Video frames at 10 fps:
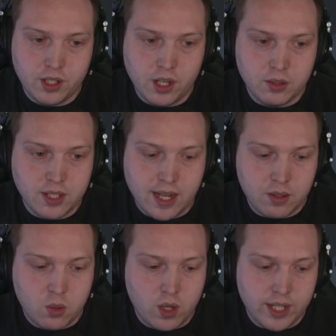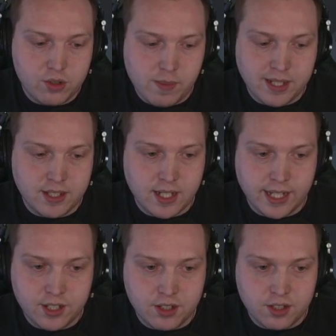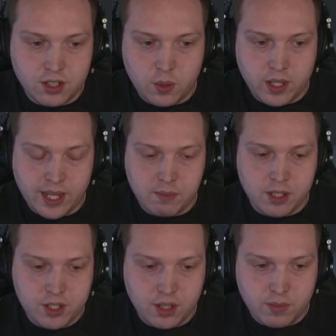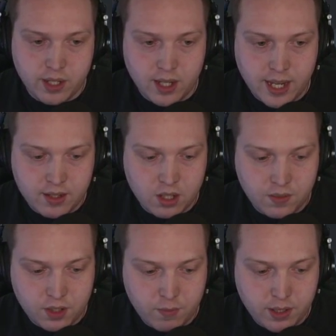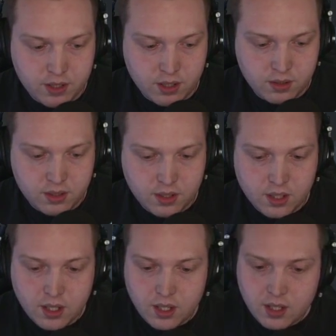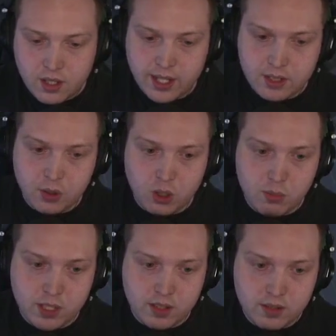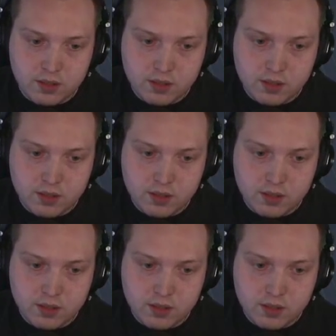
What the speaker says: the nose down quite dramatically. It doesn't do it that much in the real aircraft, I've been told. There's Norman.